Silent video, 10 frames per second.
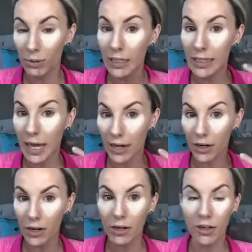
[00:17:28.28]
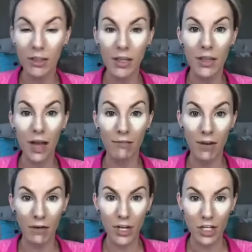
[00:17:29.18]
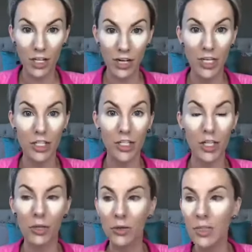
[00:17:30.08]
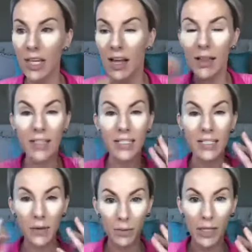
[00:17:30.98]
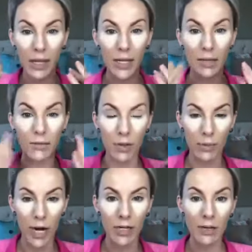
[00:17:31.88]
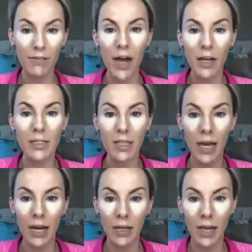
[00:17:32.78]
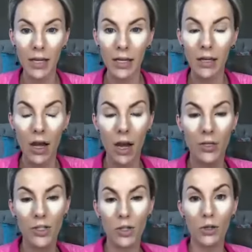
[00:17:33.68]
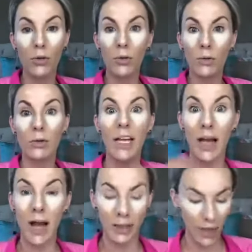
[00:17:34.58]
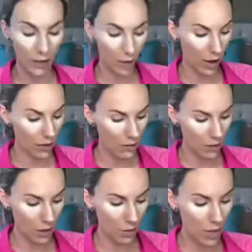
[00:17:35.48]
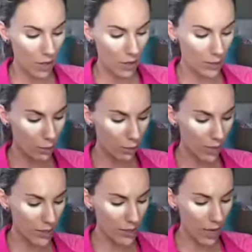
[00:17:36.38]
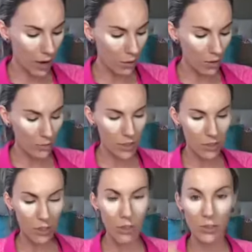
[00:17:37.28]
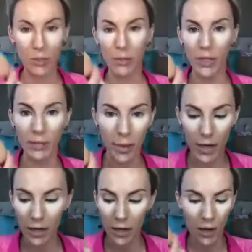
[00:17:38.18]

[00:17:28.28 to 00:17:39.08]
lighter than that foundation that I just used. That's because I really like it for the brightening effects, and I like it to like highlight, okay? So let's blend this out. I'm just gonna use a blending bud,